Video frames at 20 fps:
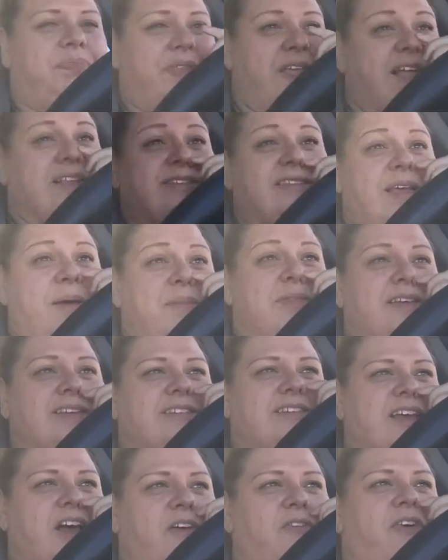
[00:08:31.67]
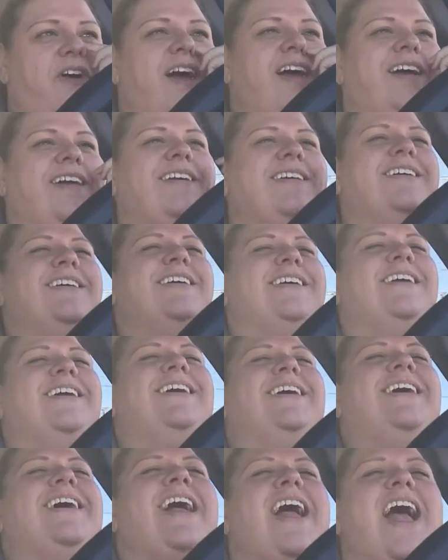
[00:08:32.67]
And some of the stuff,
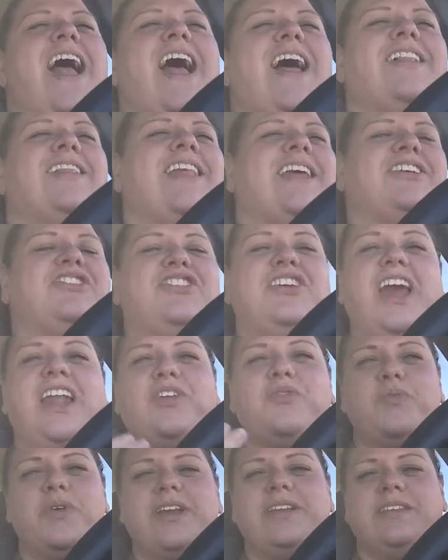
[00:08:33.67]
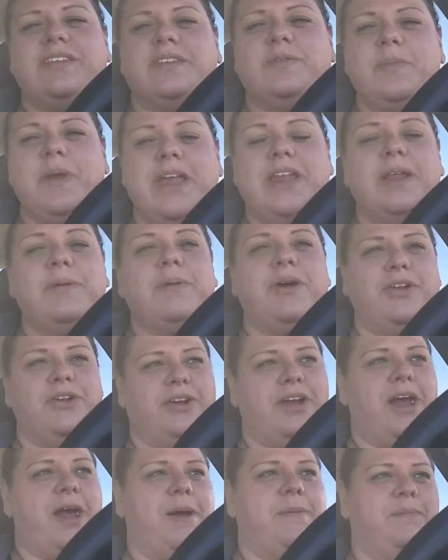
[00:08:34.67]
like she got a Reese's peanut butter
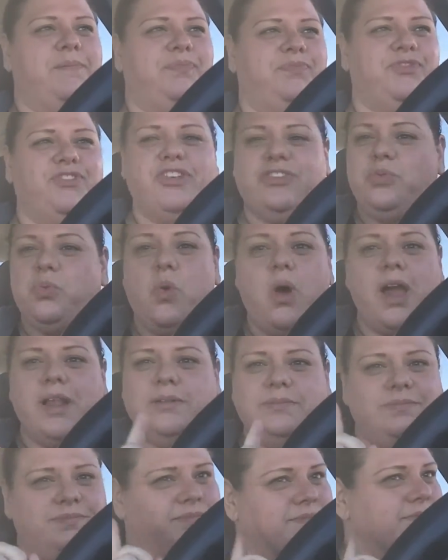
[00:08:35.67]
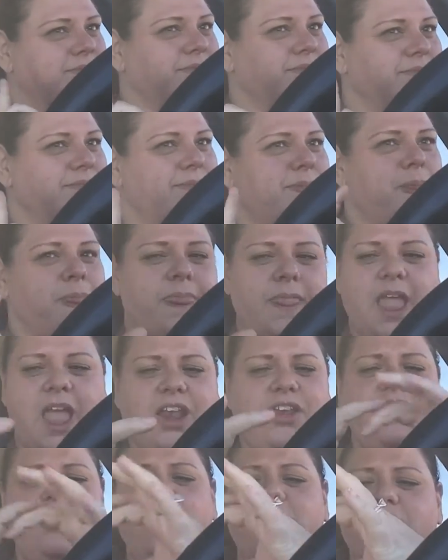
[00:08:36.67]
cup, just one,
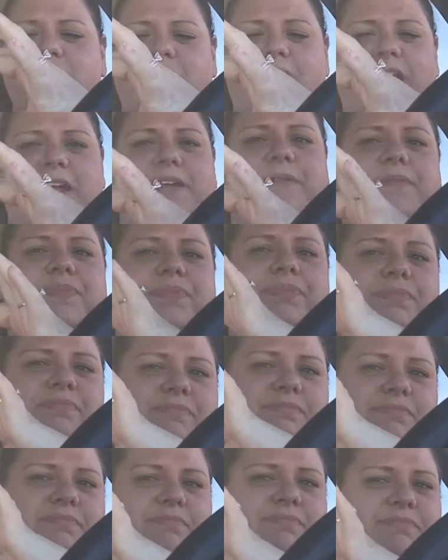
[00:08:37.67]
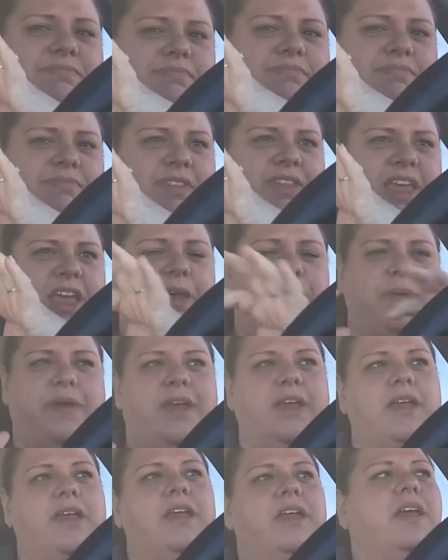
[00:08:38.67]
and they're like yay
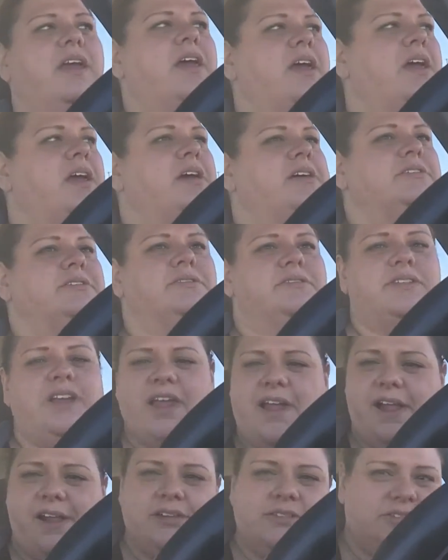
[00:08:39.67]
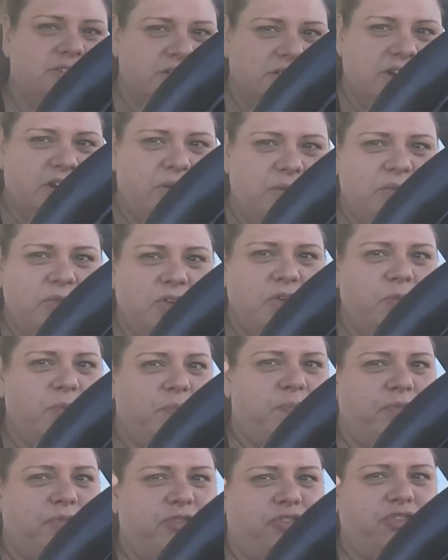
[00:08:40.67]
big, they're
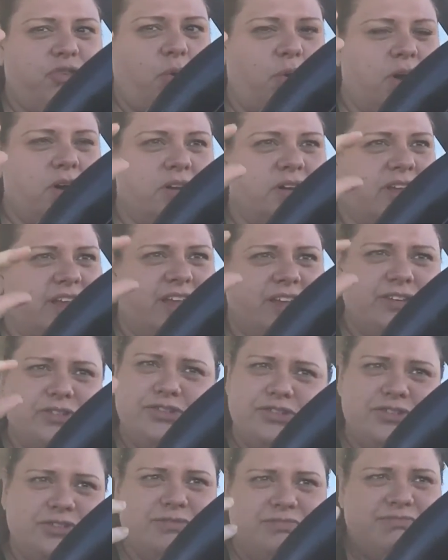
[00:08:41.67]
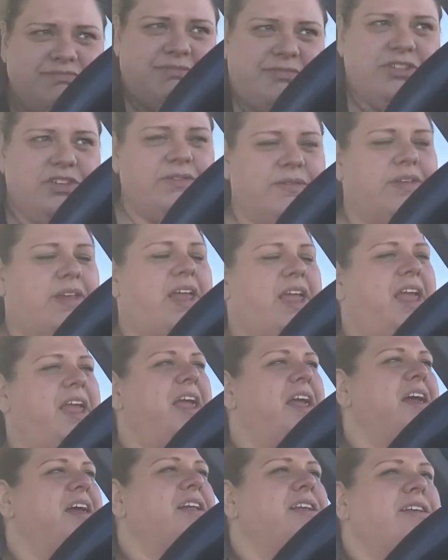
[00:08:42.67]
short-ish,
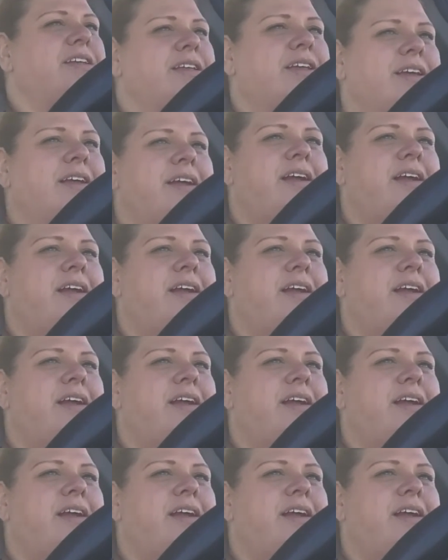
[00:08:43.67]
and